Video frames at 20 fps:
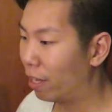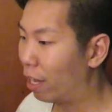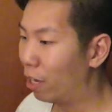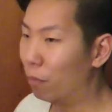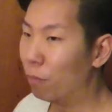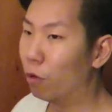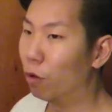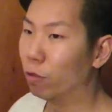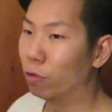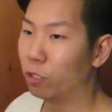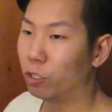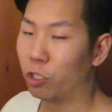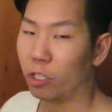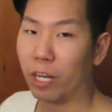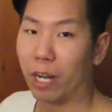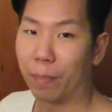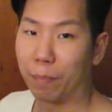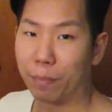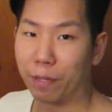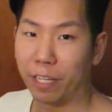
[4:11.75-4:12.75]
elbows
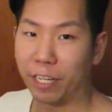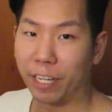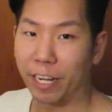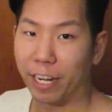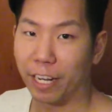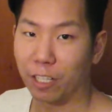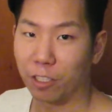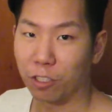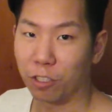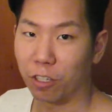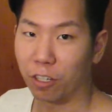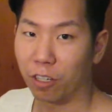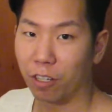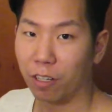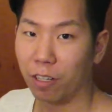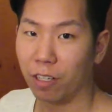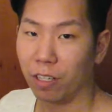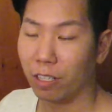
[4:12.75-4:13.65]
should not be the answer.